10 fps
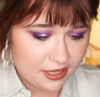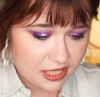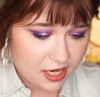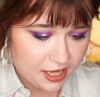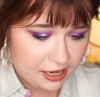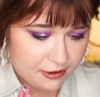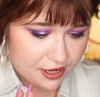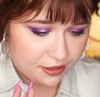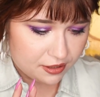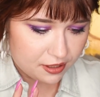to be talking
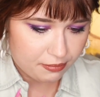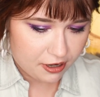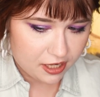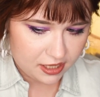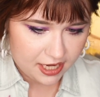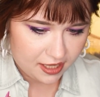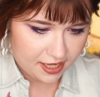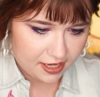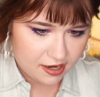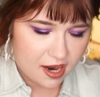about the part that
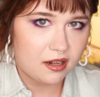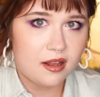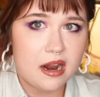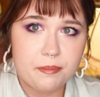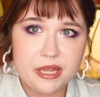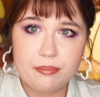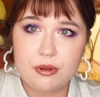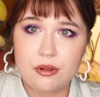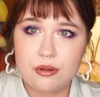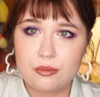like not a lot of
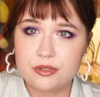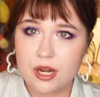people